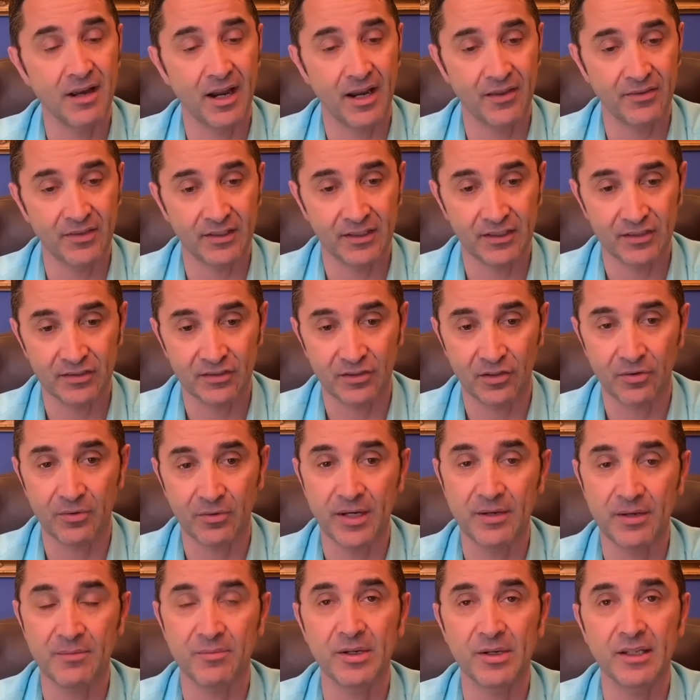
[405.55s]
I think it's
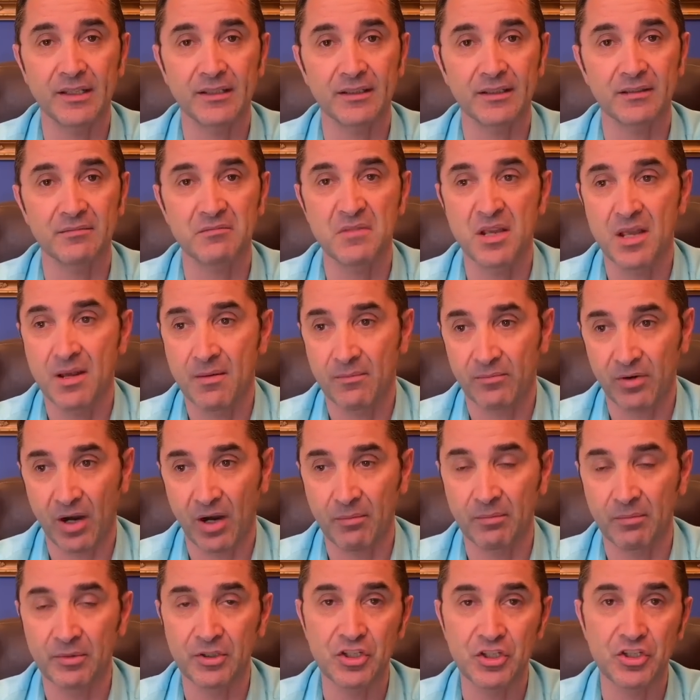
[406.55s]
Great Britain,
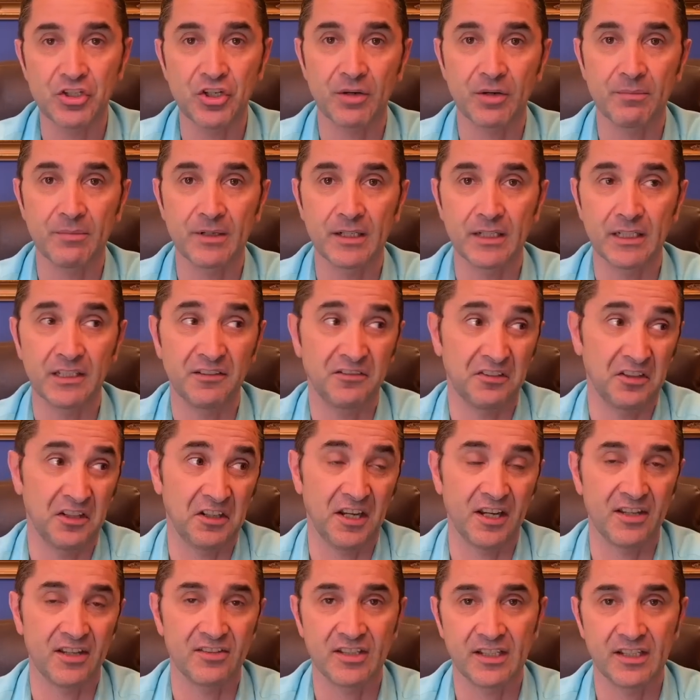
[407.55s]
probably Germany, if he
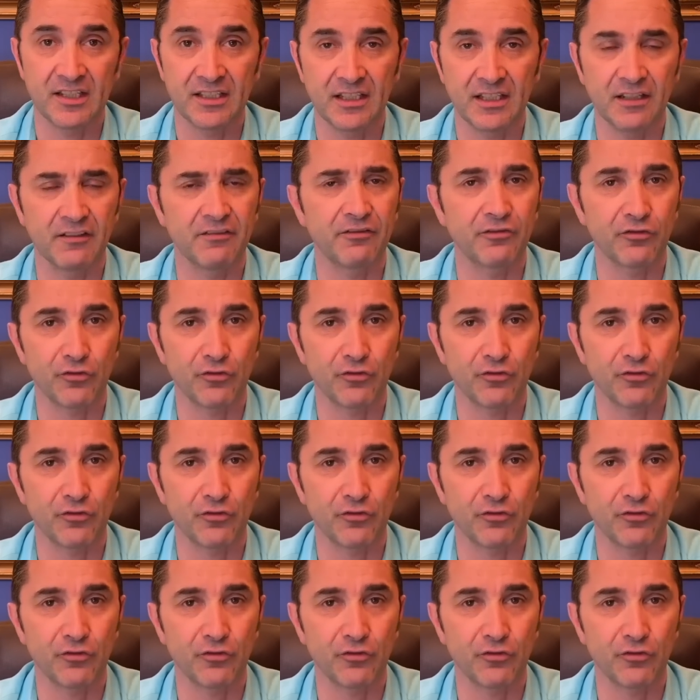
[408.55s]
has anything,